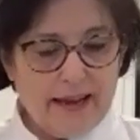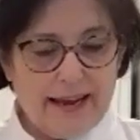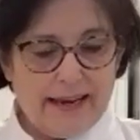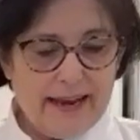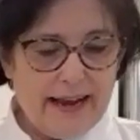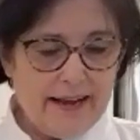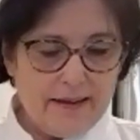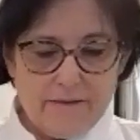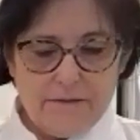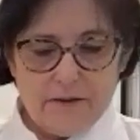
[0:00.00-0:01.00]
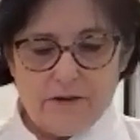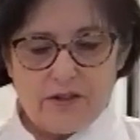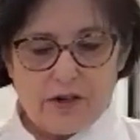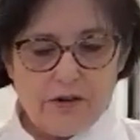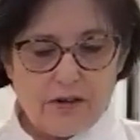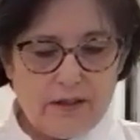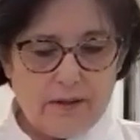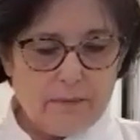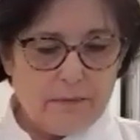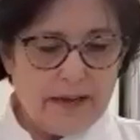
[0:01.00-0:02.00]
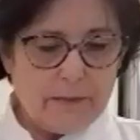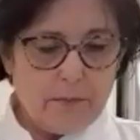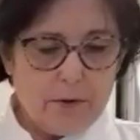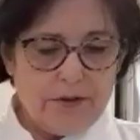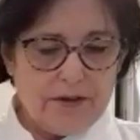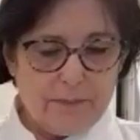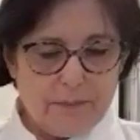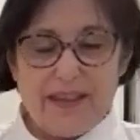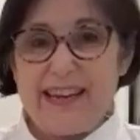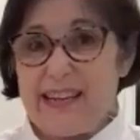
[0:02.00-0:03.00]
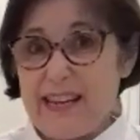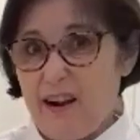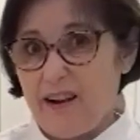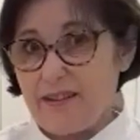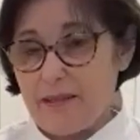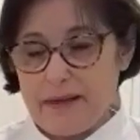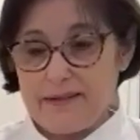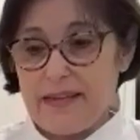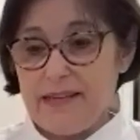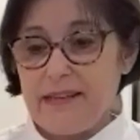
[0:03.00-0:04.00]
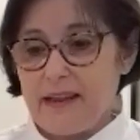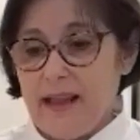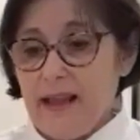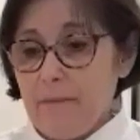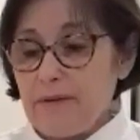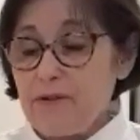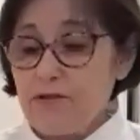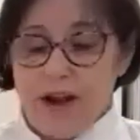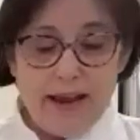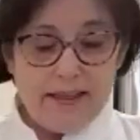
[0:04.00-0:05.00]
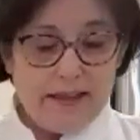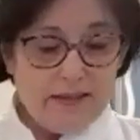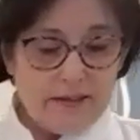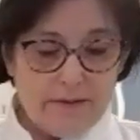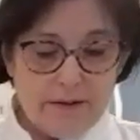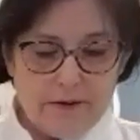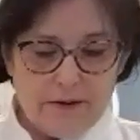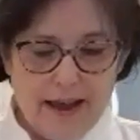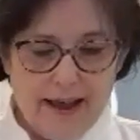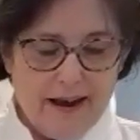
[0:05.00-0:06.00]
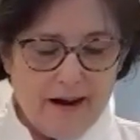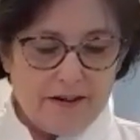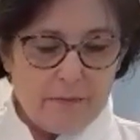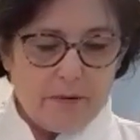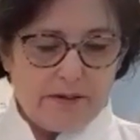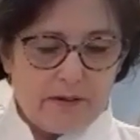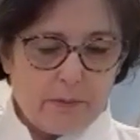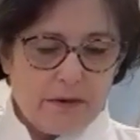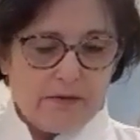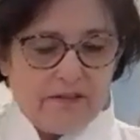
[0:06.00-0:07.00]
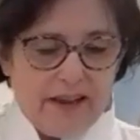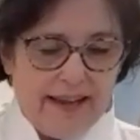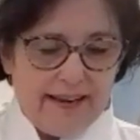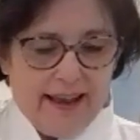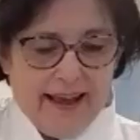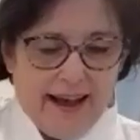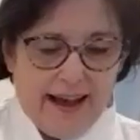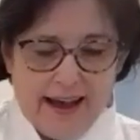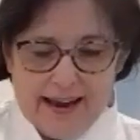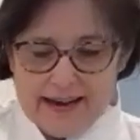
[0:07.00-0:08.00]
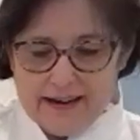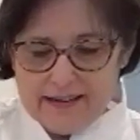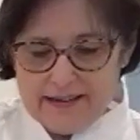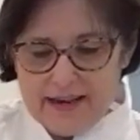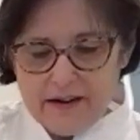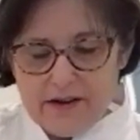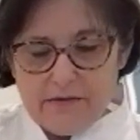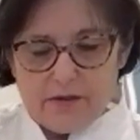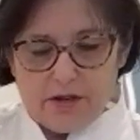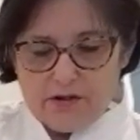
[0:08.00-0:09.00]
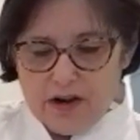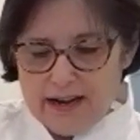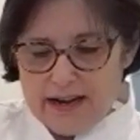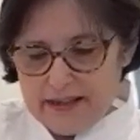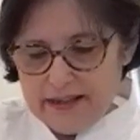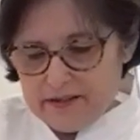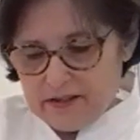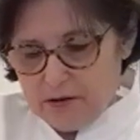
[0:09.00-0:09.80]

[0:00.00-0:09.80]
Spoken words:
And yeah, if you just cook them, like boil them, they aren't the best tasting. But try this if you aren't a Brussels sprouts fan. I dare you to try this.